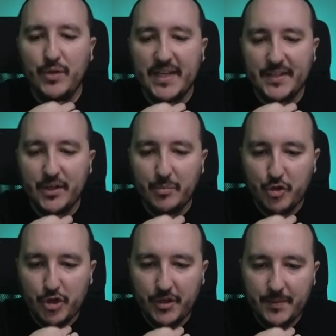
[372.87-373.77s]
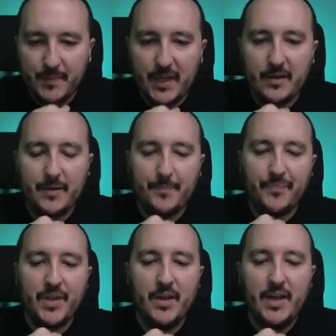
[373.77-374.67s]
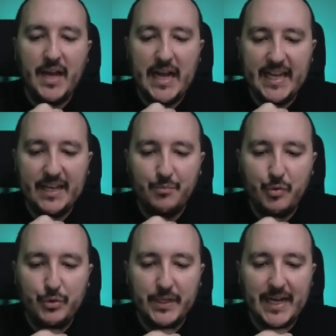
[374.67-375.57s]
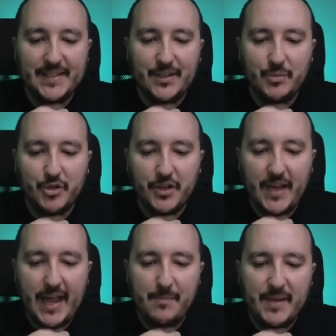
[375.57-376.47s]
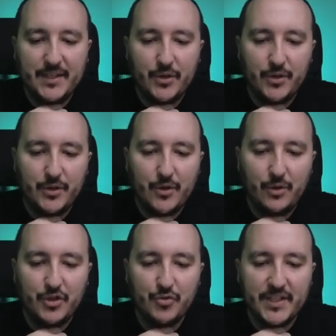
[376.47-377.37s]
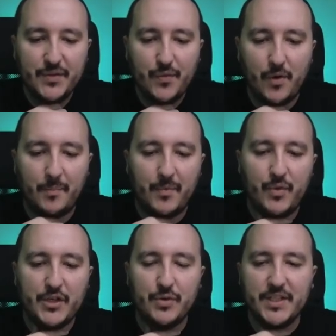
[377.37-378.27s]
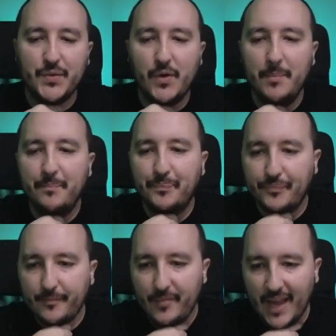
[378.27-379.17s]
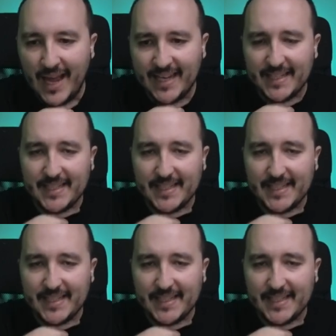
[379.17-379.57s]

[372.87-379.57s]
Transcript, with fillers: as an option here I can put as an option a method called transform. With transform, I can